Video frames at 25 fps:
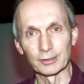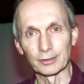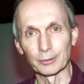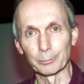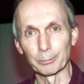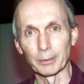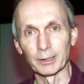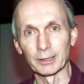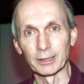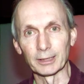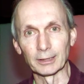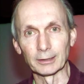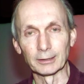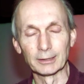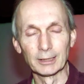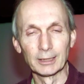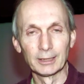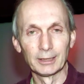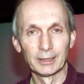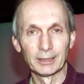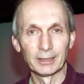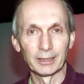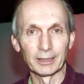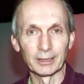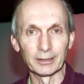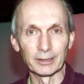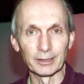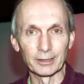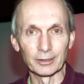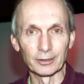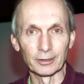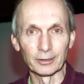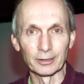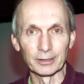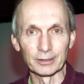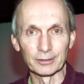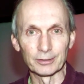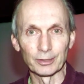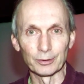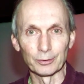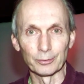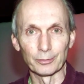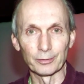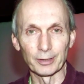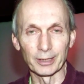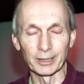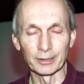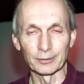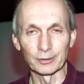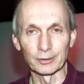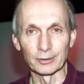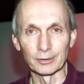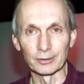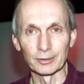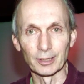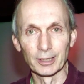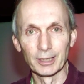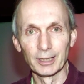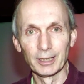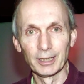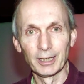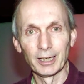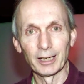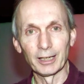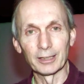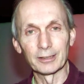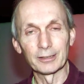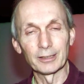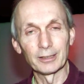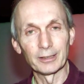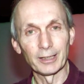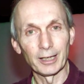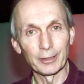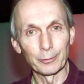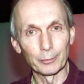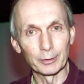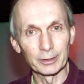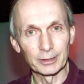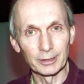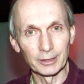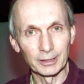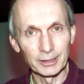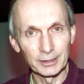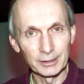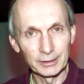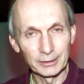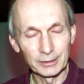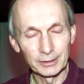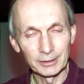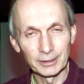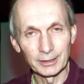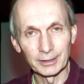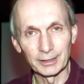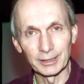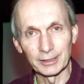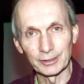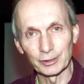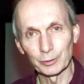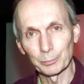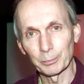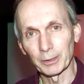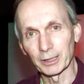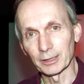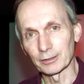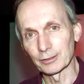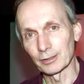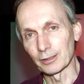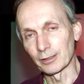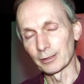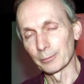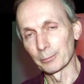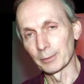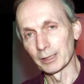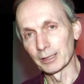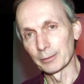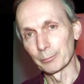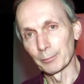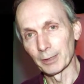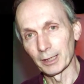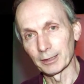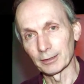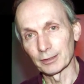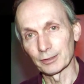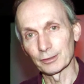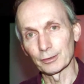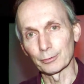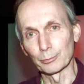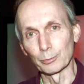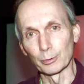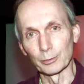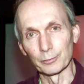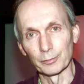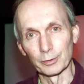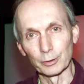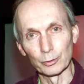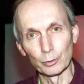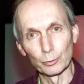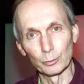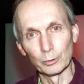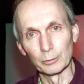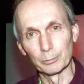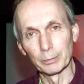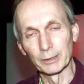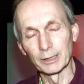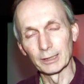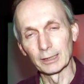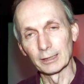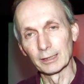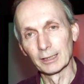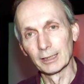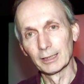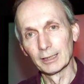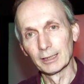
to bite in the early 2000s. And in that regard, I expect that my next review will be